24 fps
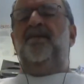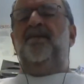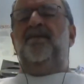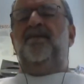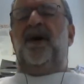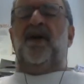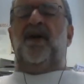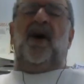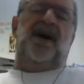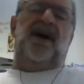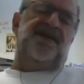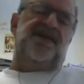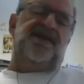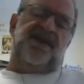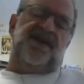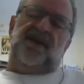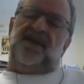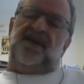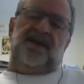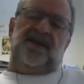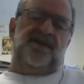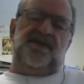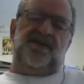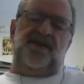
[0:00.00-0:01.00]
But
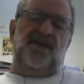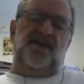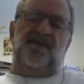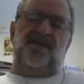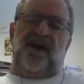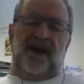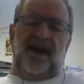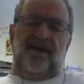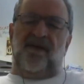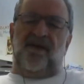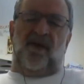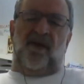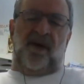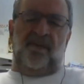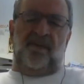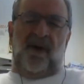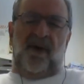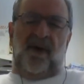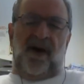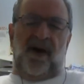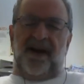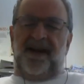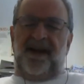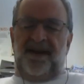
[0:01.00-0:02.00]
also the 254
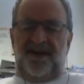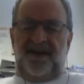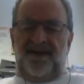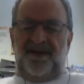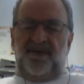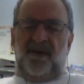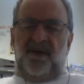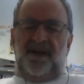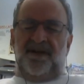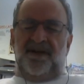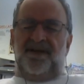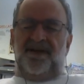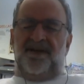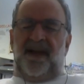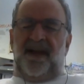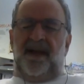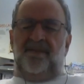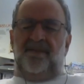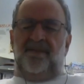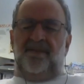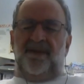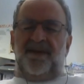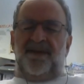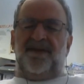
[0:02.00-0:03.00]
market is well
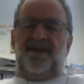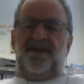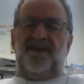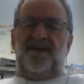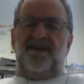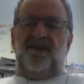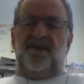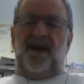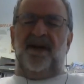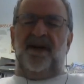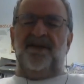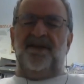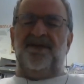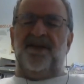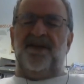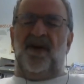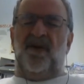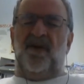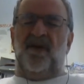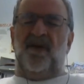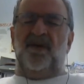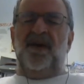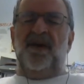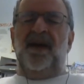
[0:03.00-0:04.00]
established as well.
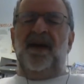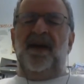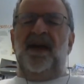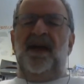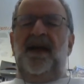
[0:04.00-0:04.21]
So